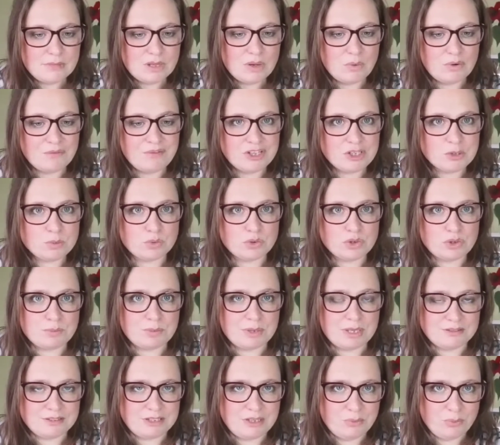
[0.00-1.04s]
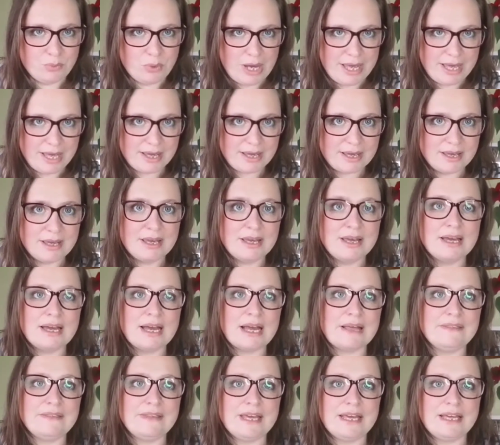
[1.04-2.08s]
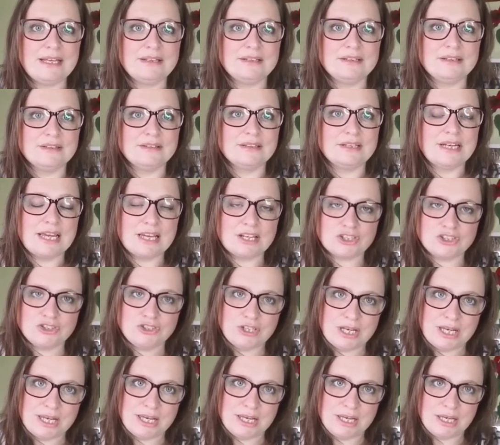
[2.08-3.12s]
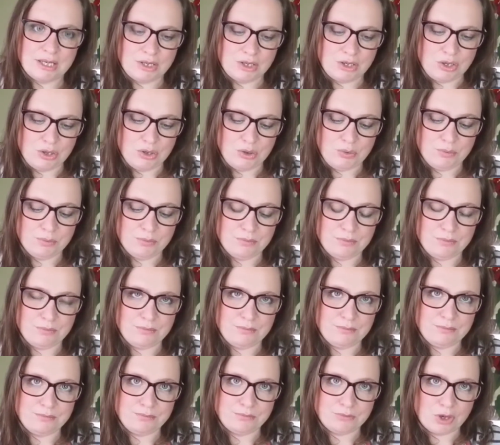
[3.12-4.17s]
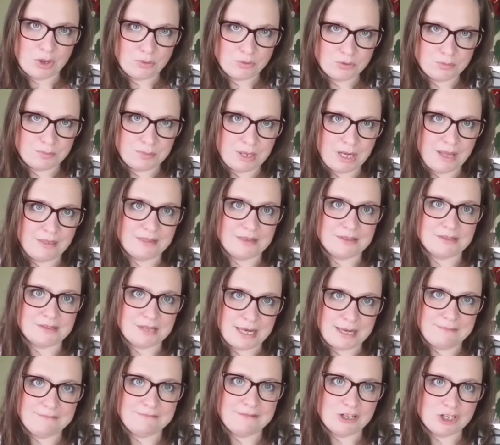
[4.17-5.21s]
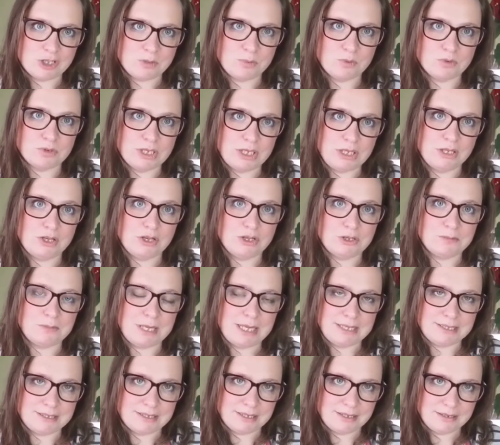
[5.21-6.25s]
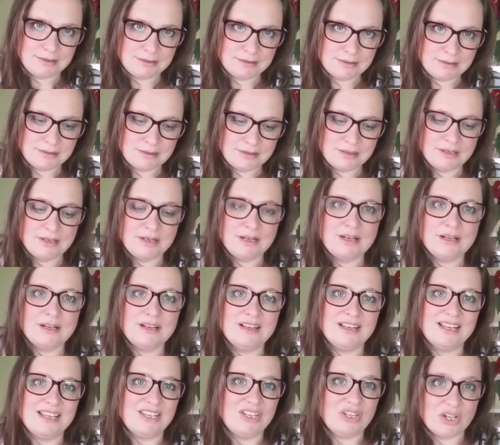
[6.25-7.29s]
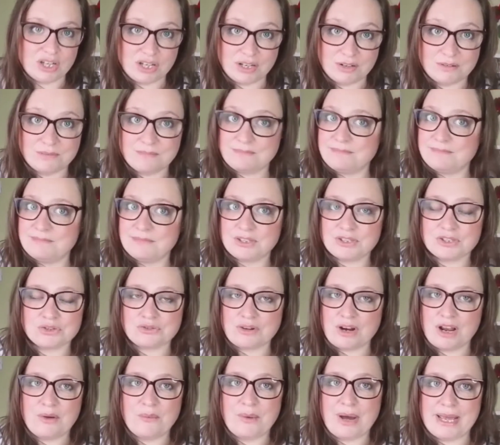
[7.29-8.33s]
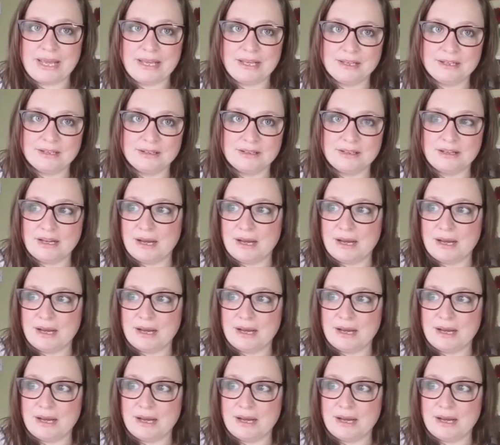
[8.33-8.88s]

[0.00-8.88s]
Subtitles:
what vegetables you're planting where, and then the next year you don't plant the same vegetables in those places, you're going to straight away